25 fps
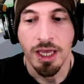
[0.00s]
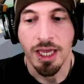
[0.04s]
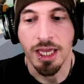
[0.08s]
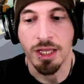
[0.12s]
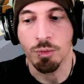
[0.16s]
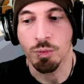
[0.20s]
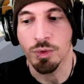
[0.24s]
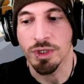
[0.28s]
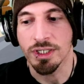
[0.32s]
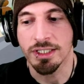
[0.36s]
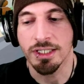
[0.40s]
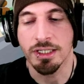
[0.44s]

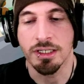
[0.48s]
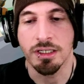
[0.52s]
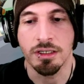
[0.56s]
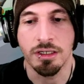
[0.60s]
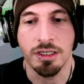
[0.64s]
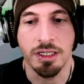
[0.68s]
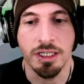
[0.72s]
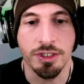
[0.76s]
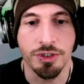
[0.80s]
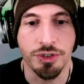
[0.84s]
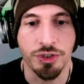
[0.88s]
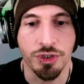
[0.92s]
And we
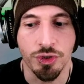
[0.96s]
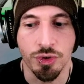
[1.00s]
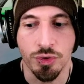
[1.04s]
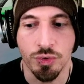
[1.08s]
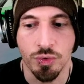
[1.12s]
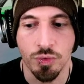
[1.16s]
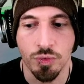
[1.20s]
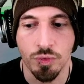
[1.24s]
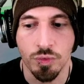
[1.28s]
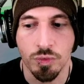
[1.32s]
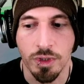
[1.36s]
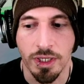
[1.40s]
didn't need
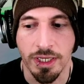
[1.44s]
to,